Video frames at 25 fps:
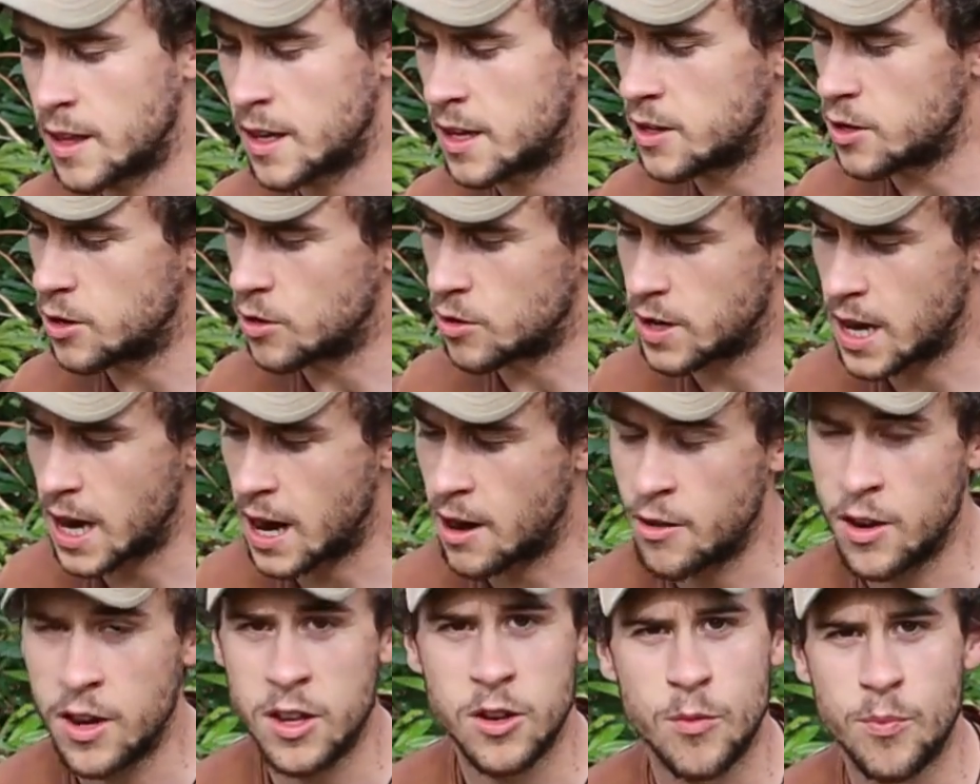that you're
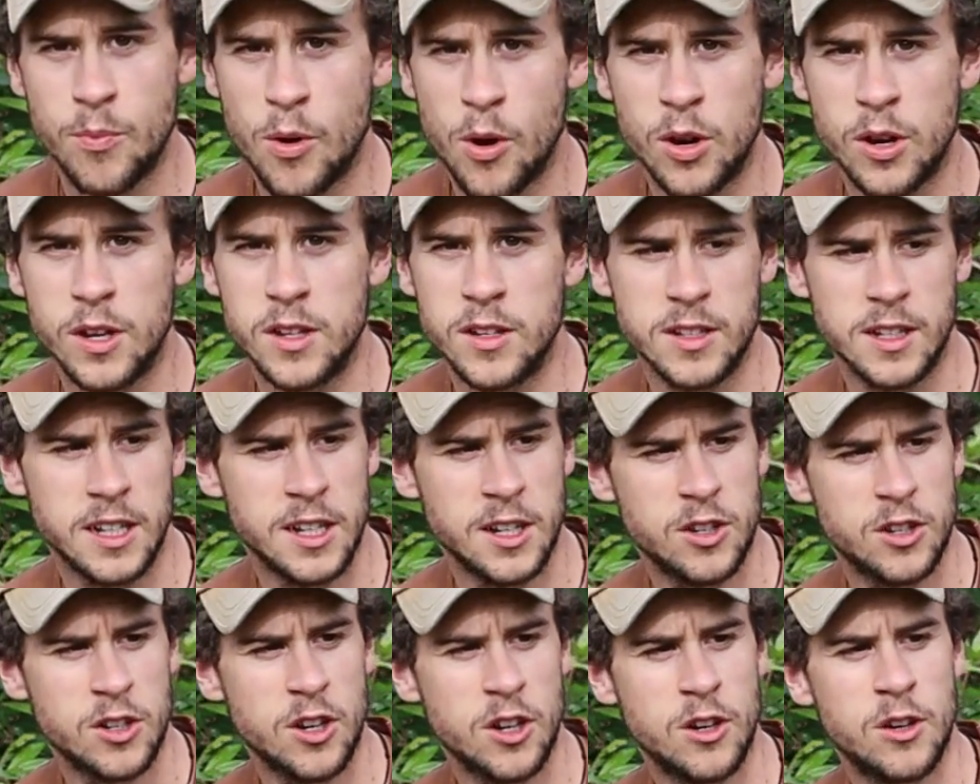carrying your pocket
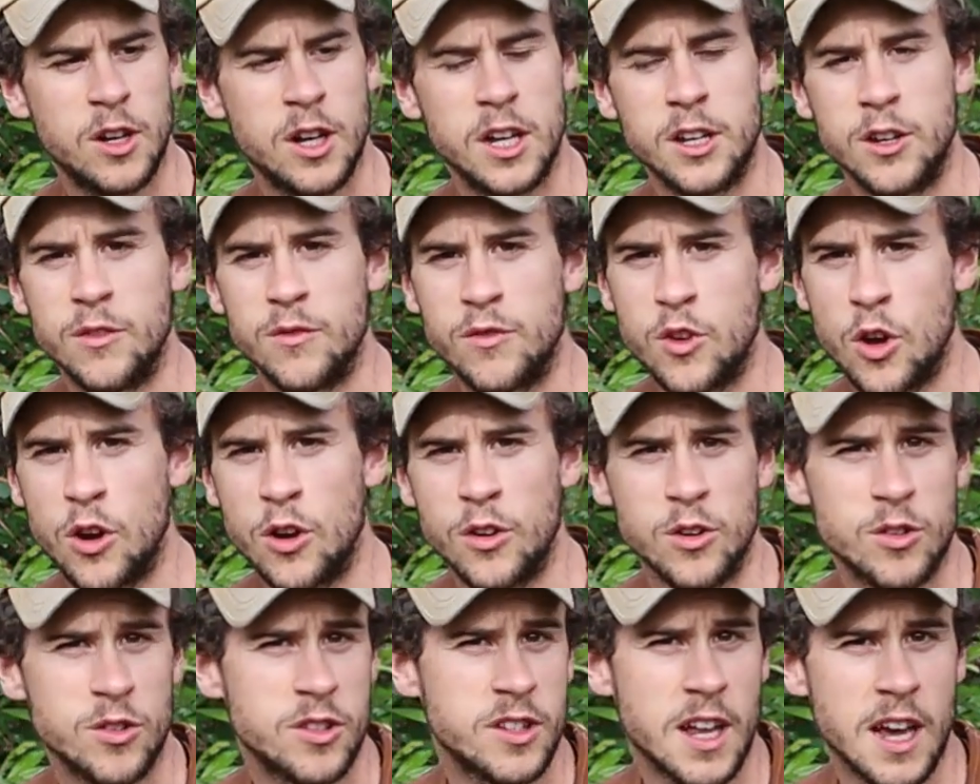slingshot and you've got
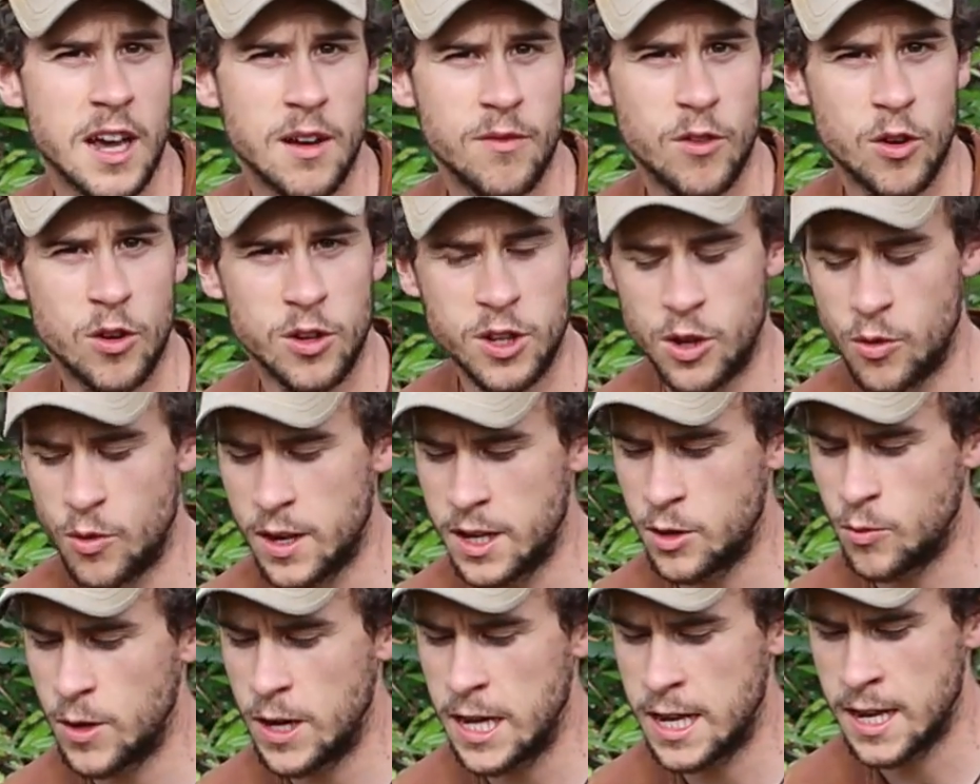your staff on you
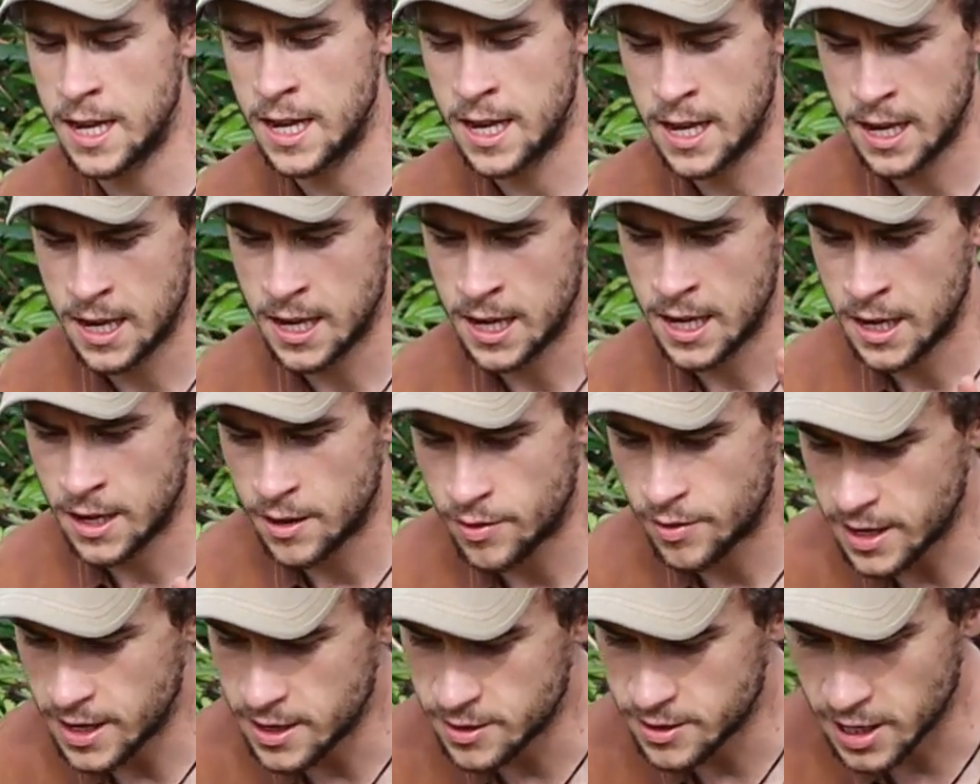anyway,
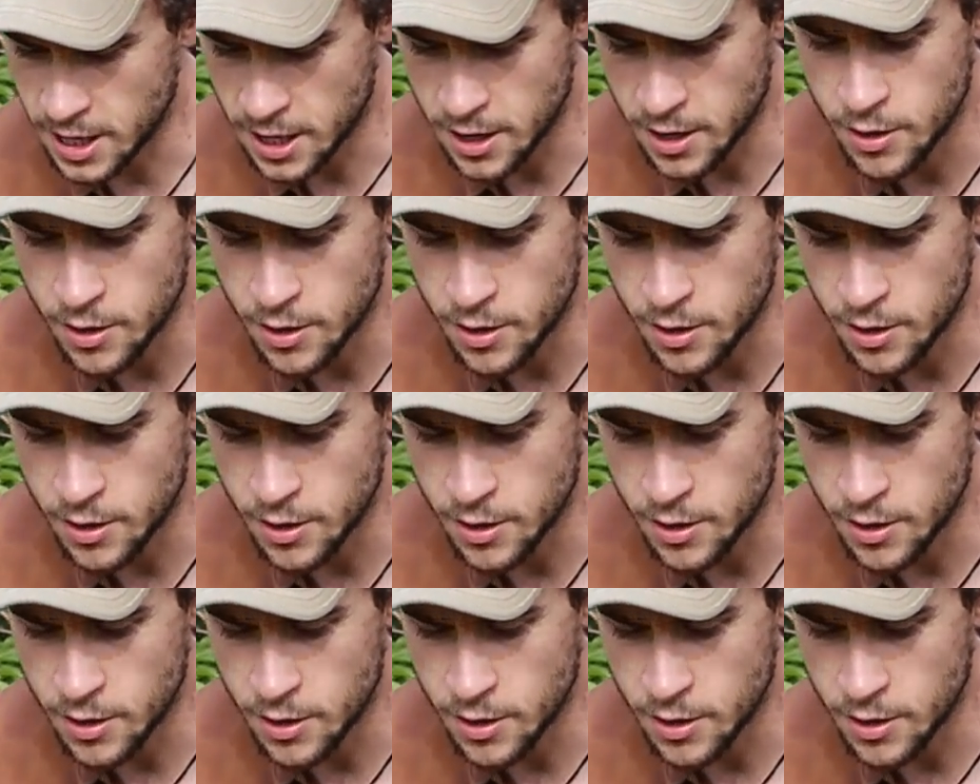these